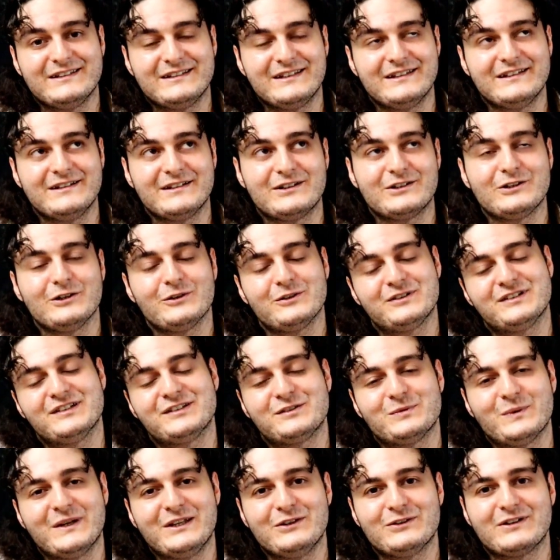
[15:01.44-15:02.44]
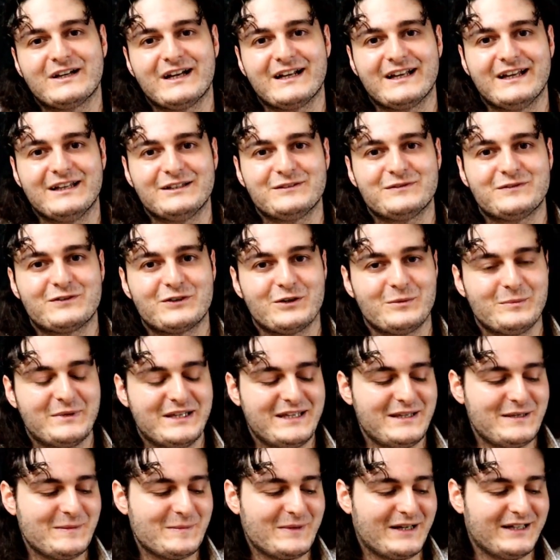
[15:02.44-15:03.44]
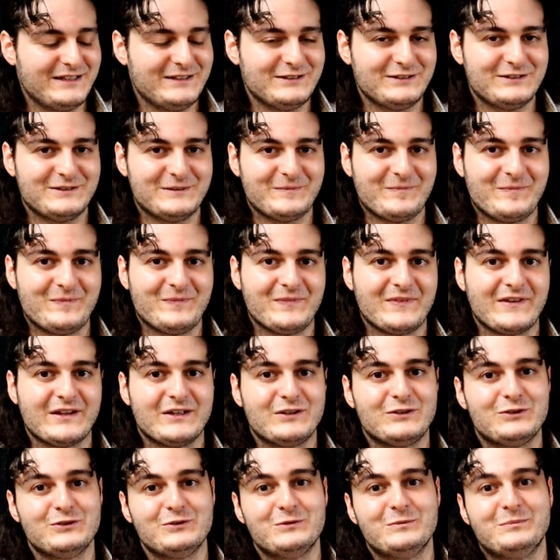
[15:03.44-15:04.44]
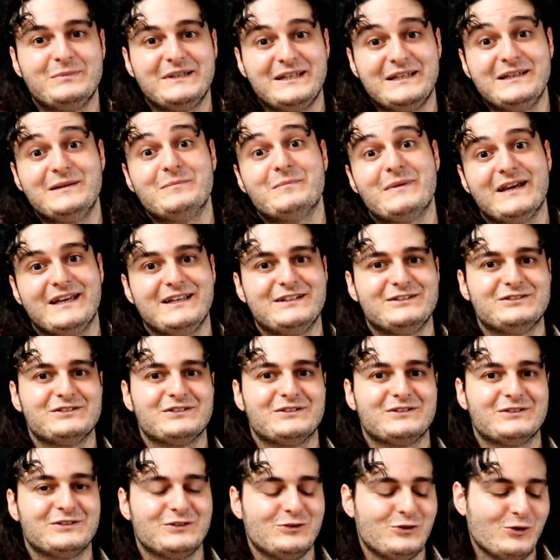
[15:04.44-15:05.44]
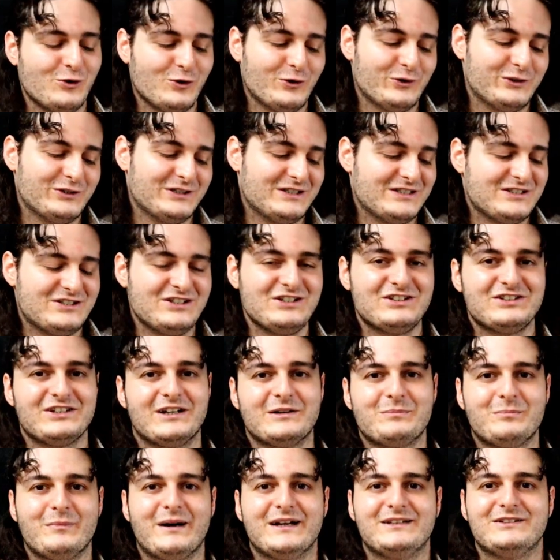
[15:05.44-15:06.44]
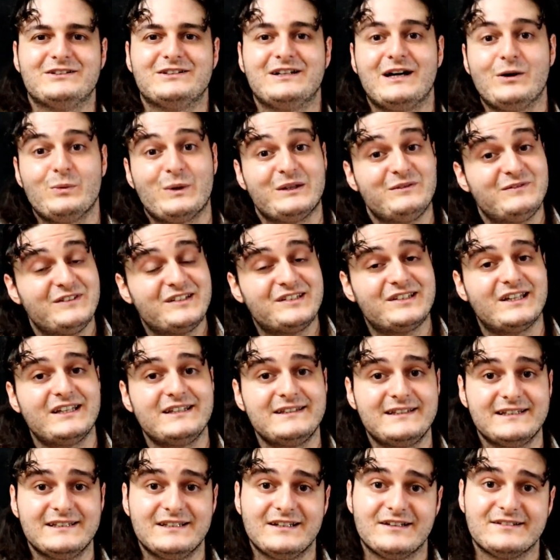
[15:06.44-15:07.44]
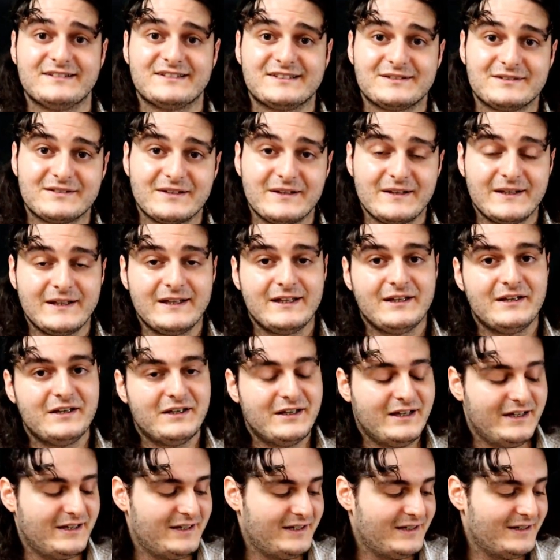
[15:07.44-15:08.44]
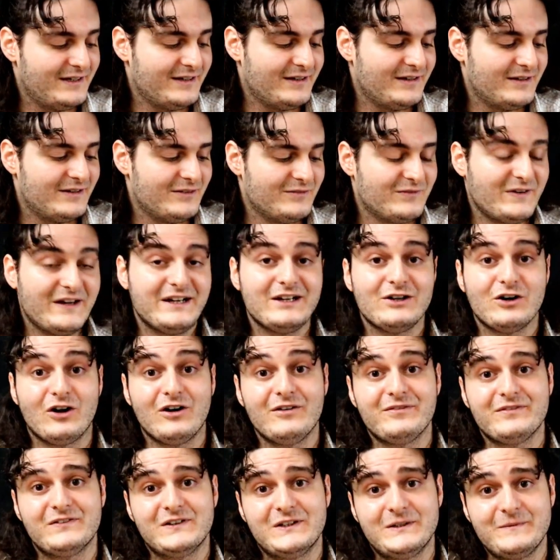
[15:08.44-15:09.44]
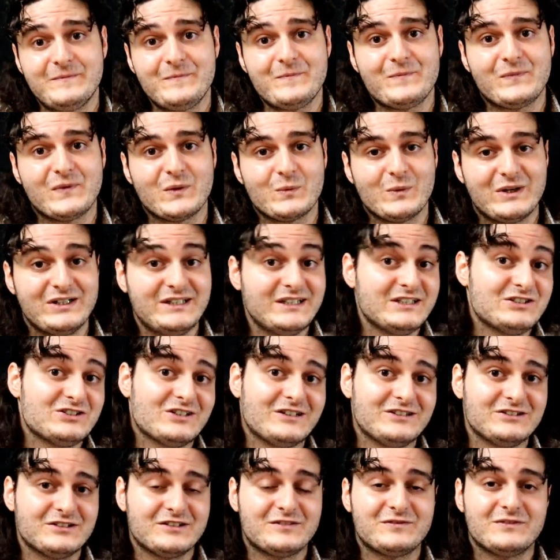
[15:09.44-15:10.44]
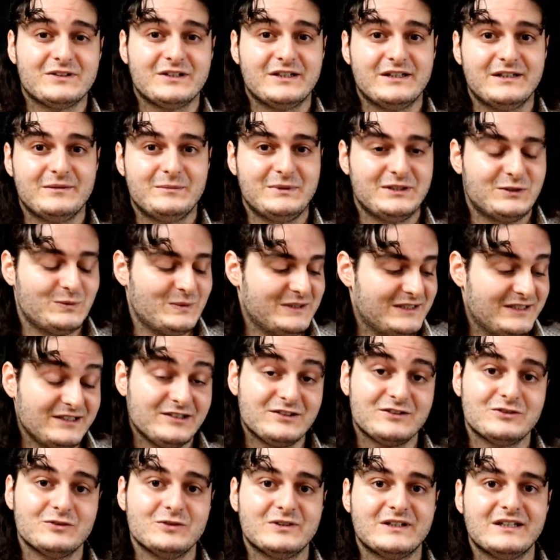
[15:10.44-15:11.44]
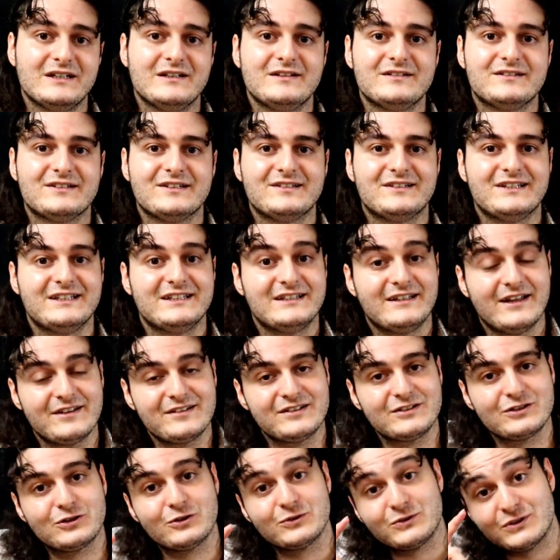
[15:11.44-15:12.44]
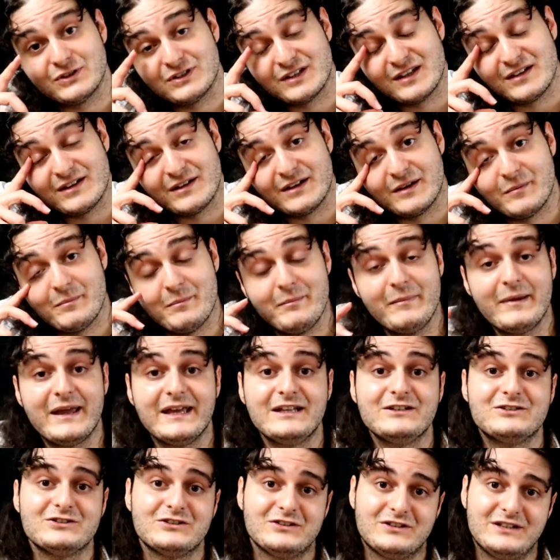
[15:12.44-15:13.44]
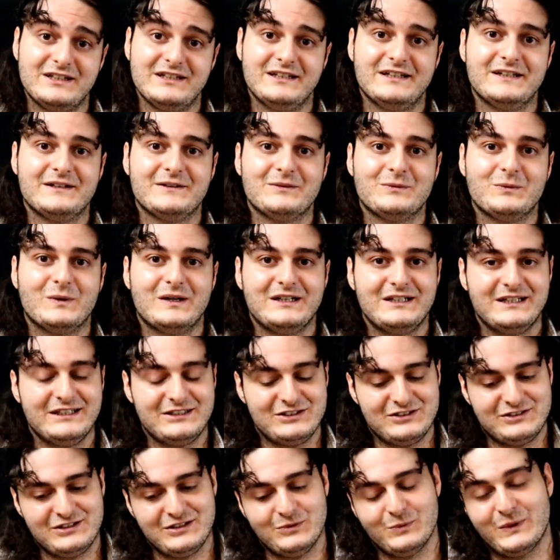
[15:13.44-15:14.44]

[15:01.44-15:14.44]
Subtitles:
the closest way you can get from E minor to B major or G sharp minor. Now what Vicente does very often when he changes between these two keys is he doesn't go to the major key when he